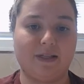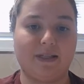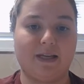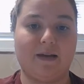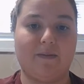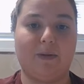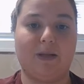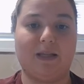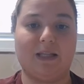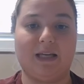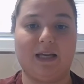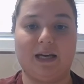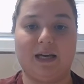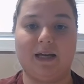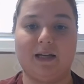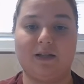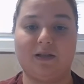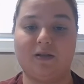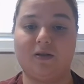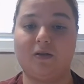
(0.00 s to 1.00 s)
the same at the
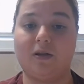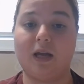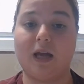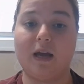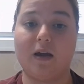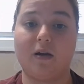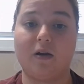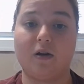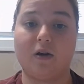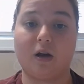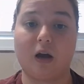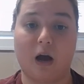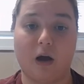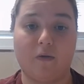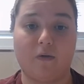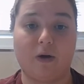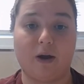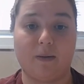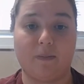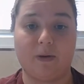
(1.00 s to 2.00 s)
end, so they are
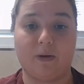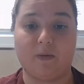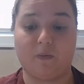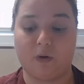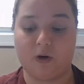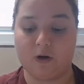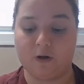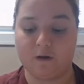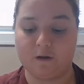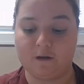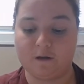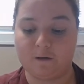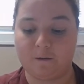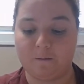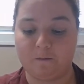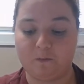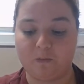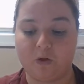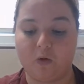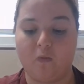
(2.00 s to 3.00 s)
not rhyming words.
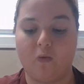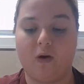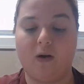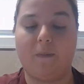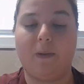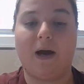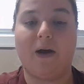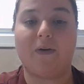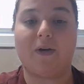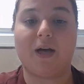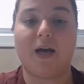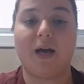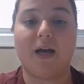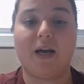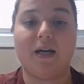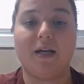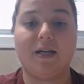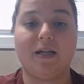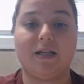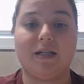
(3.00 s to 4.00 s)
What about
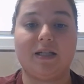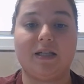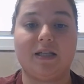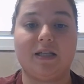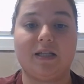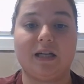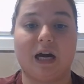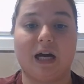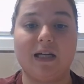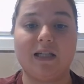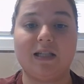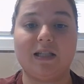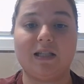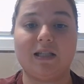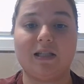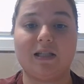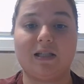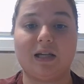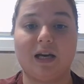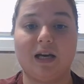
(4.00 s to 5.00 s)

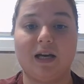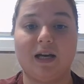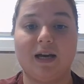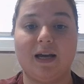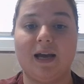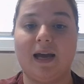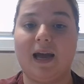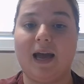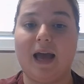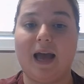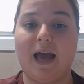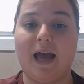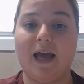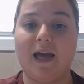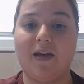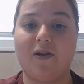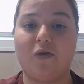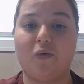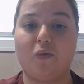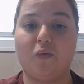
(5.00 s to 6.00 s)
dust
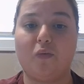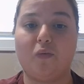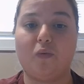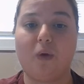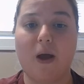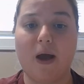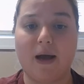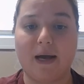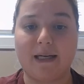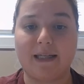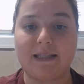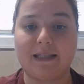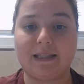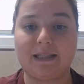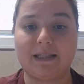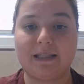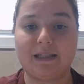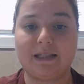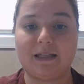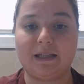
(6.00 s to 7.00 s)
and
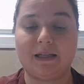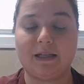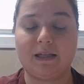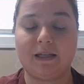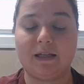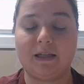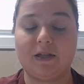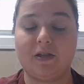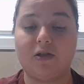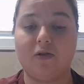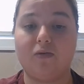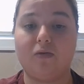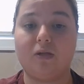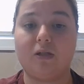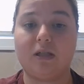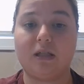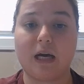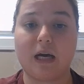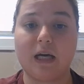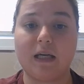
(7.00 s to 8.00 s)
rust? Do
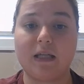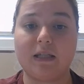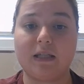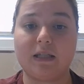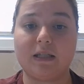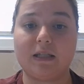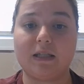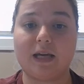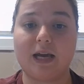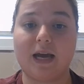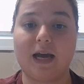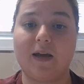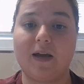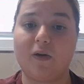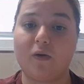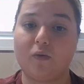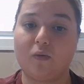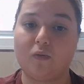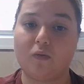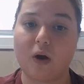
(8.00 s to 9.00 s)
dust
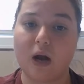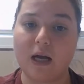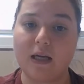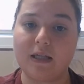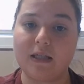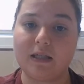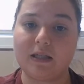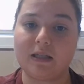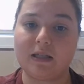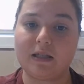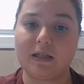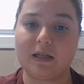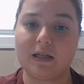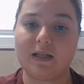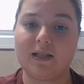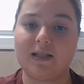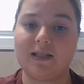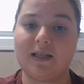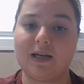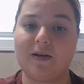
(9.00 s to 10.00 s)
and rust
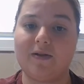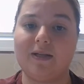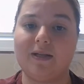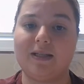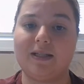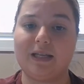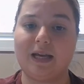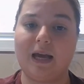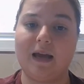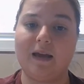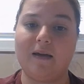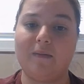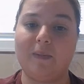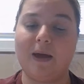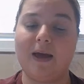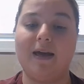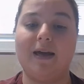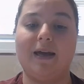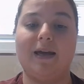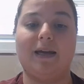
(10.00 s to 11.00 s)
sound the
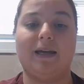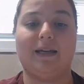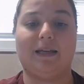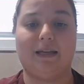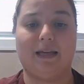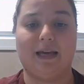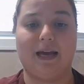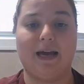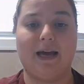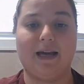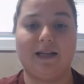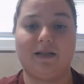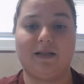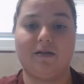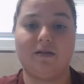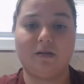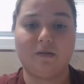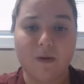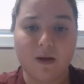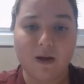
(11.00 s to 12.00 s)
same? Yes,
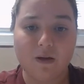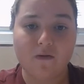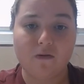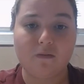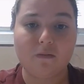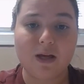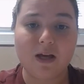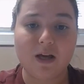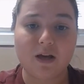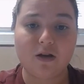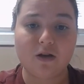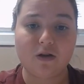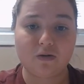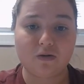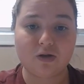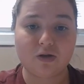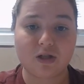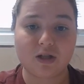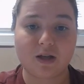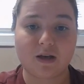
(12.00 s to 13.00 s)
you should be giving me a
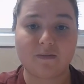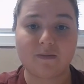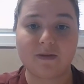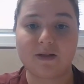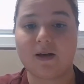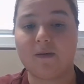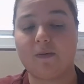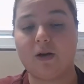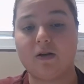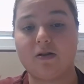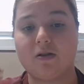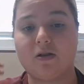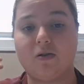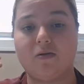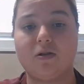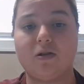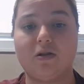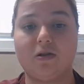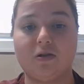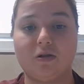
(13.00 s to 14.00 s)
huge thumbs up because
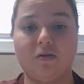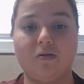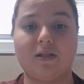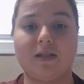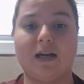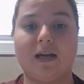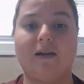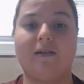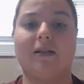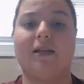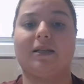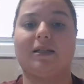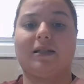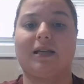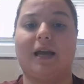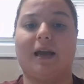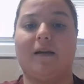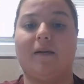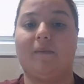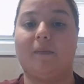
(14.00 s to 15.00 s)
those do sound the
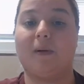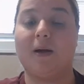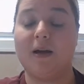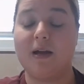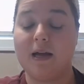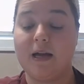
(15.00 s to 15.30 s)
same.